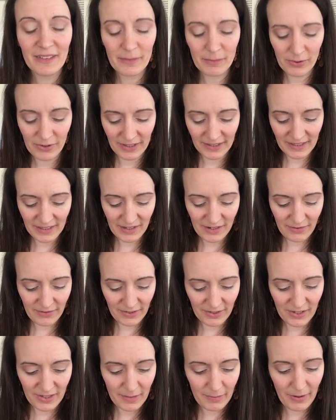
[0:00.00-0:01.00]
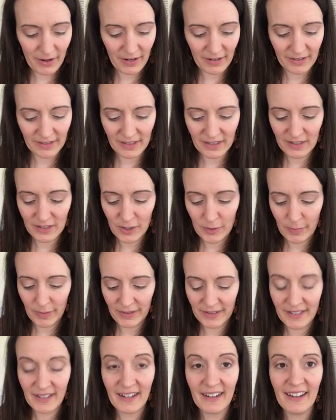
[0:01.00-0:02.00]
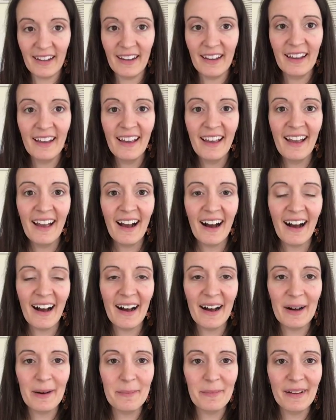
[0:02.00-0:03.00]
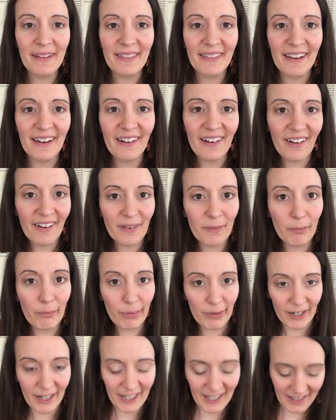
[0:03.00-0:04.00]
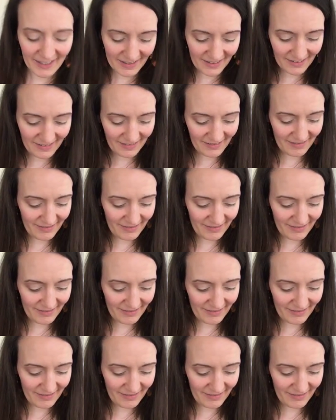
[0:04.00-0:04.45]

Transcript: The boys and her went to the park because it's super sunny and they're on break.